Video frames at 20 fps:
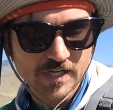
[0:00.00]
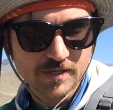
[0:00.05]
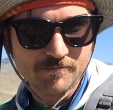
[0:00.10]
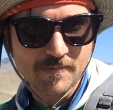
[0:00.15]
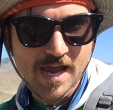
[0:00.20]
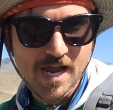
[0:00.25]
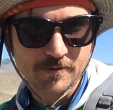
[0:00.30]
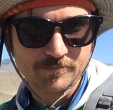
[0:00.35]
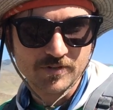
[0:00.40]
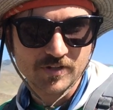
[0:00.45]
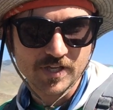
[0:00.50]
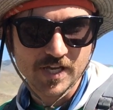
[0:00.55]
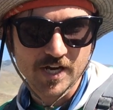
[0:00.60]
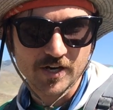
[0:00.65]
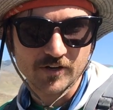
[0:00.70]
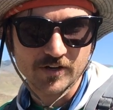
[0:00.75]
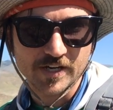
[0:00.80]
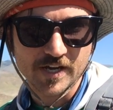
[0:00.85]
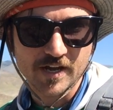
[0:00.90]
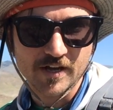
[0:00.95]
mapped the
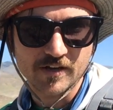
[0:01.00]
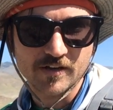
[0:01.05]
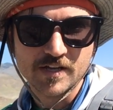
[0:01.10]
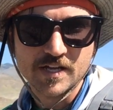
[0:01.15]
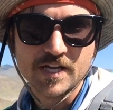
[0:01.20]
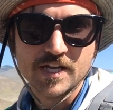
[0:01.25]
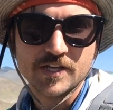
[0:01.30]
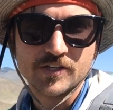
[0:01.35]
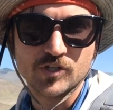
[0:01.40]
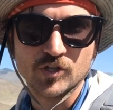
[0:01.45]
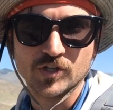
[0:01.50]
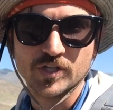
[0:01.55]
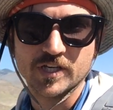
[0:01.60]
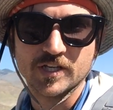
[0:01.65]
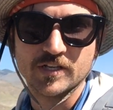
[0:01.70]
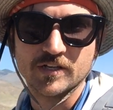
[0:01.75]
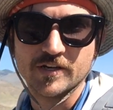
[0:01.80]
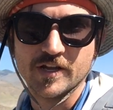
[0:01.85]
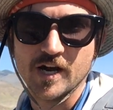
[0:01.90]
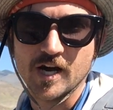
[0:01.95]
area, you
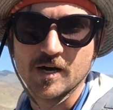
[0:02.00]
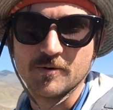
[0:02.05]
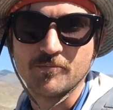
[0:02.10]
can